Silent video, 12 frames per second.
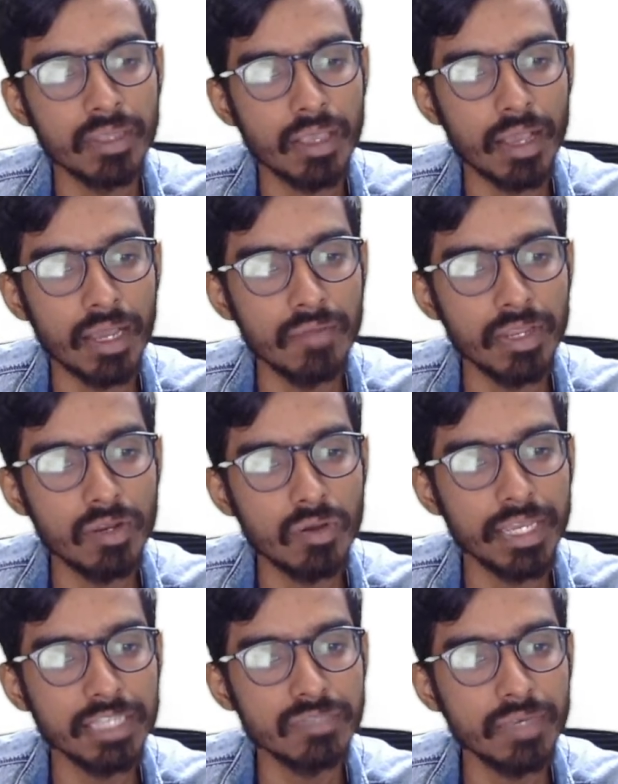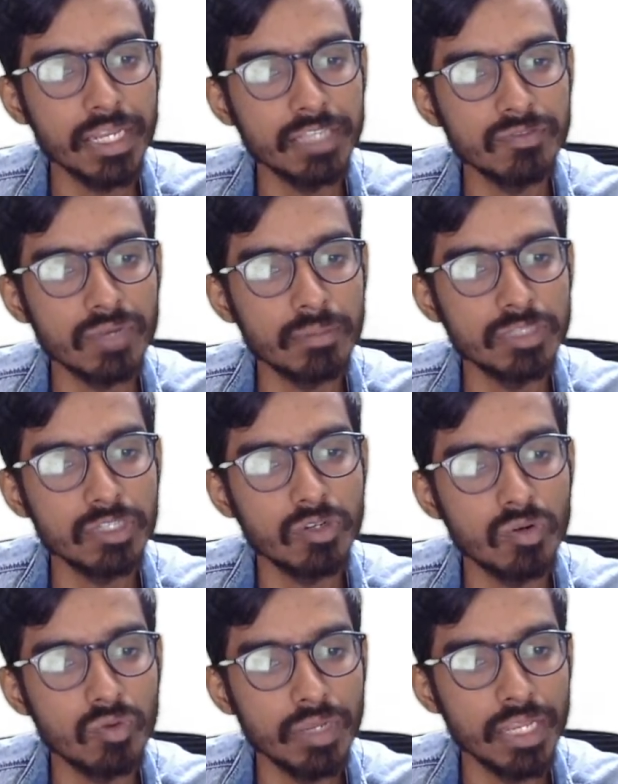And we know x varies from 0
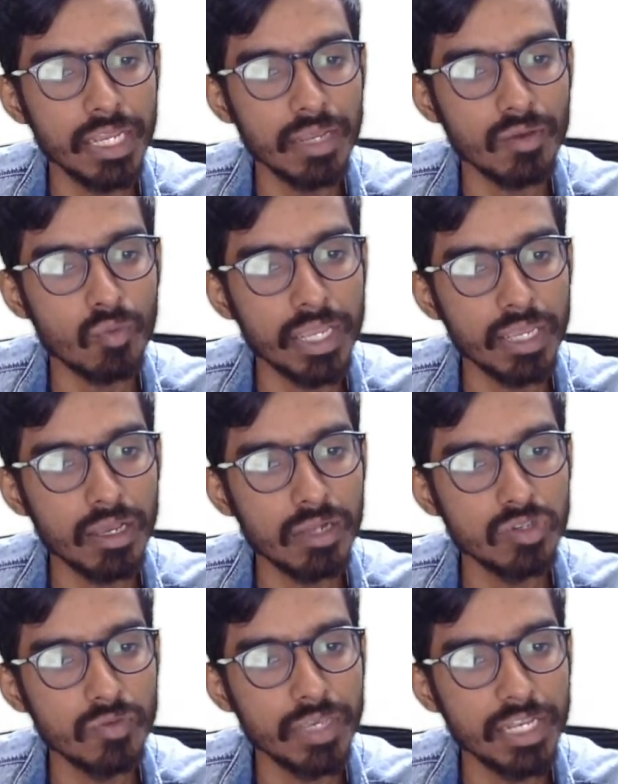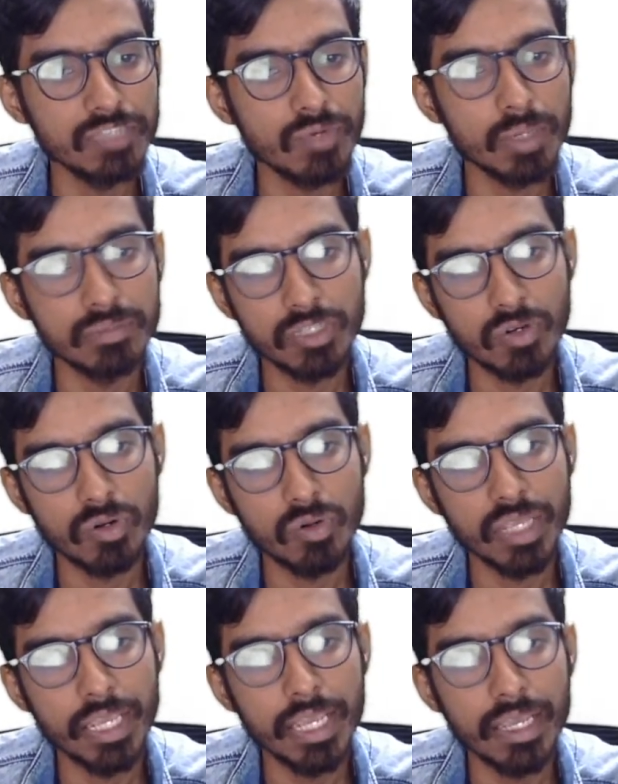to a, y also varies from 0
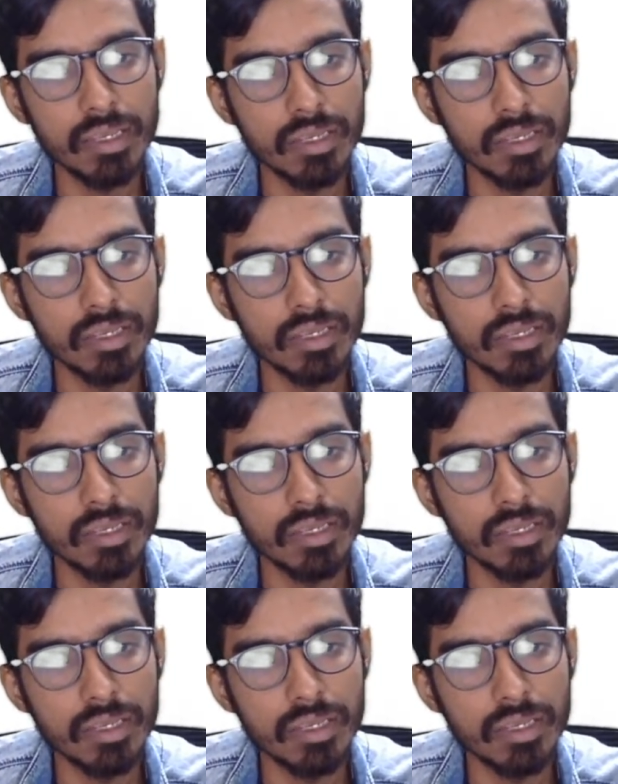to a.